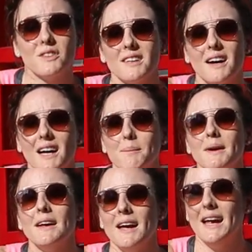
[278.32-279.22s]
over time
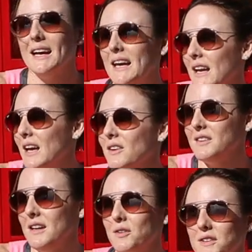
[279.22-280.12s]
and it
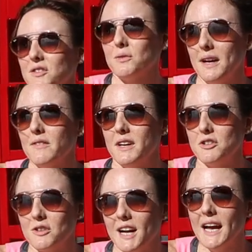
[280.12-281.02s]
can decrease your rate of
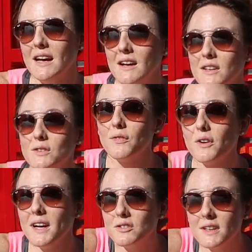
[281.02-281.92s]
injury. So if
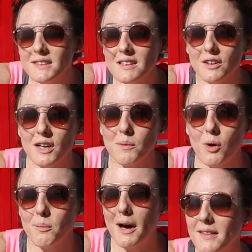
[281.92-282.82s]
you're interested in learning
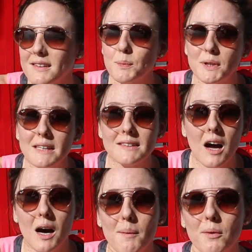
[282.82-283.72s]
more about this, please
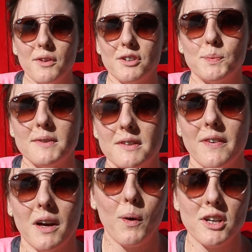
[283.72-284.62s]
comment with your
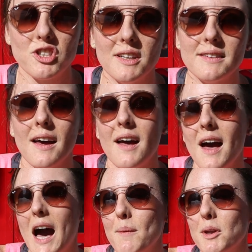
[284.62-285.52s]
specific questions.
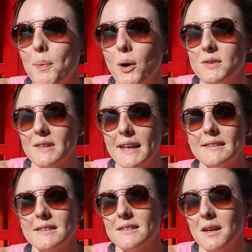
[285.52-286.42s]
I'm going to post
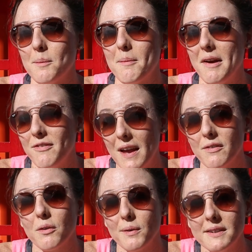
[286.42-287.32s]
links to some of my
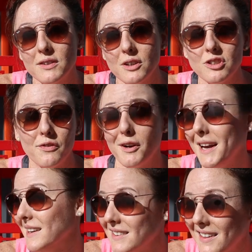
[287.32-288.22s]
favorite research if
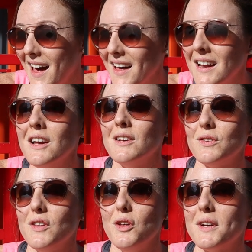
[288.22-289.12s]
you're into that
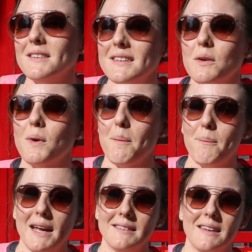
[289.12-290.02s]
so that you can see what
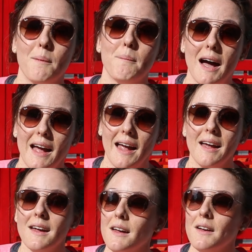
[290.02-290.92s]
I'm basing
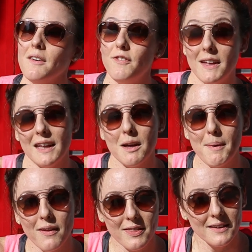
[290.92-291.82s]
my feeling
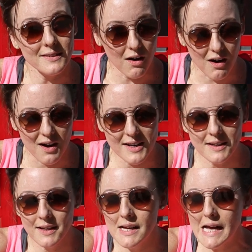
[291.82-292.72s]
about this
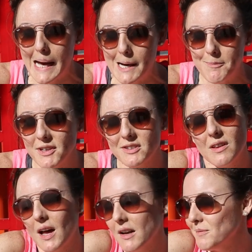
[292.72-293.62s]
on. Um, there's
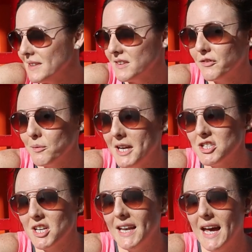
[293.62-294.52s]
a lot of
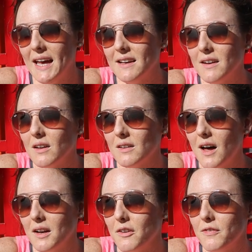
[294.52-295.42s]
misinformation and a
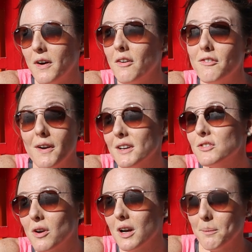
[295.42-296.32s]
lot of very
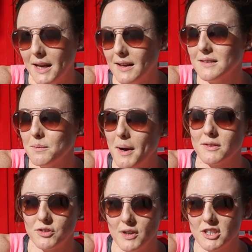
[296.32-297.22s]
strong opinions
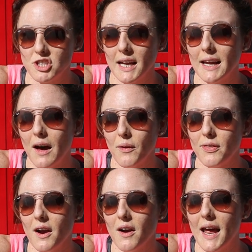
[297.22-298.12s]
about stretching
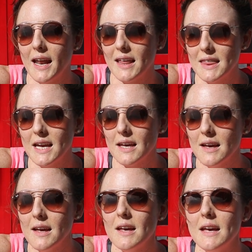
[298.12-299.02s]
out there, and I think
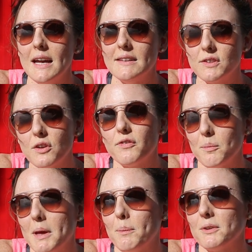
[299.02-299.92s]
it's good
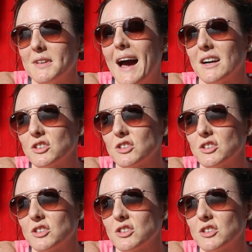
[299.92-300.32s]
for people to